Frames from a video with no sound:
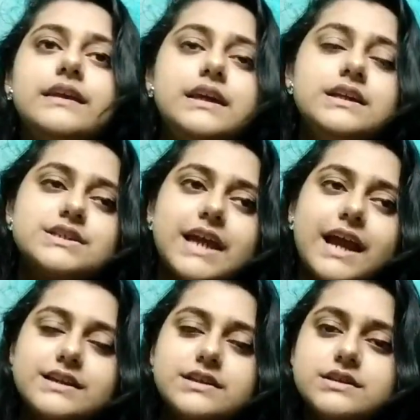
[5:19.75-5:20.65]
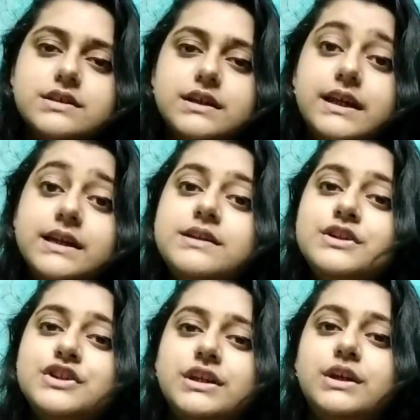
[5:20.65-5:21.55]
each character, yet
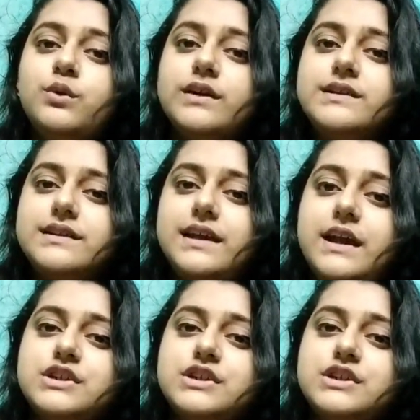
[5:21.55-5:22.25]
she was there,